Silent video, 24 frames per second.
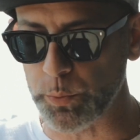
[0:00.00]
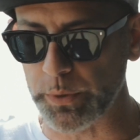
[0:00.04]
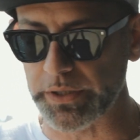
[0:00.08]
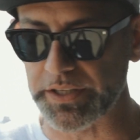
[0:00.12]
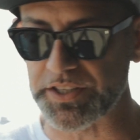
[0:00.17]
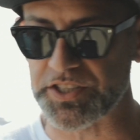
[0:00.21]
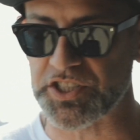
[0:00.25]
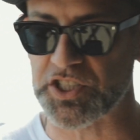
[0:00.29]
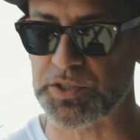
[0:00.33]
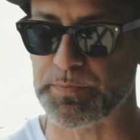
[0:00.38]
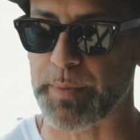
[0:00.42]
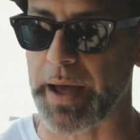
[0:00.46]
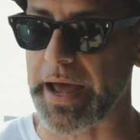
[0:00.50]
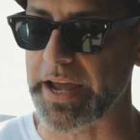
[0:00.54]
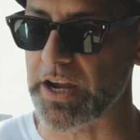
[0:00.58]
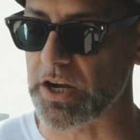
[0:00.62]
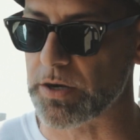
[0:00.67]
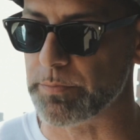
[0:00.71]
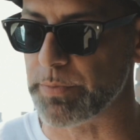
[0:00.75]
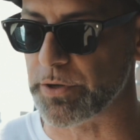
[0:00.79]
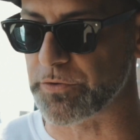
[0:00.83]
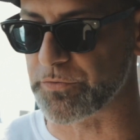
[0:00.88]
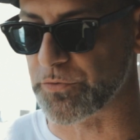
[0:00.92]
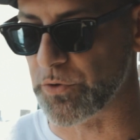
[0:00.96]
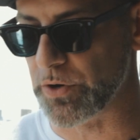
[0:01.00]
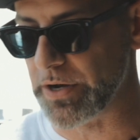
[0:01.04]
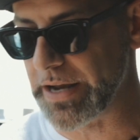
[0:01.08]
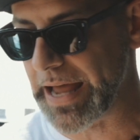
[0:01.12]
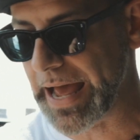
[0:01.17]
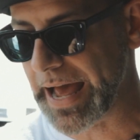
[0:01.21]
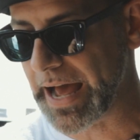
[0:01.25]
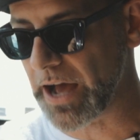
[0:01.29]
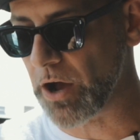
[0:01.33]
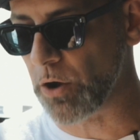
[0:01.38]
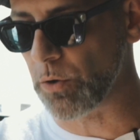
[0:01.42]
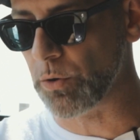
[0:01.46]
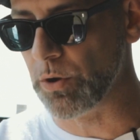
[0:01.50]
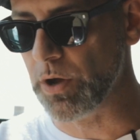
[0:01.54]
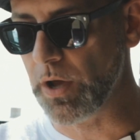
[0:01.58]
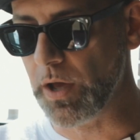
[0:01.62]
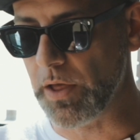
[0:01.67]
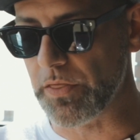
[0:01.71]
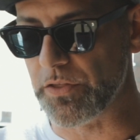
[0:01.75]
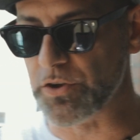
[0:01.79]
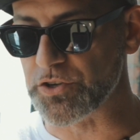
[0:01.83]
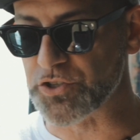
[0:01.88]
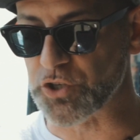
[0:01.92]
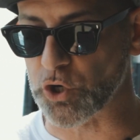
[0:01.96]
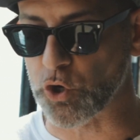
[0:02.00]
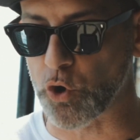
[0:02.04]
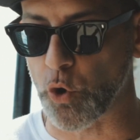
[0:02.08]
will aspire, but for now, there's a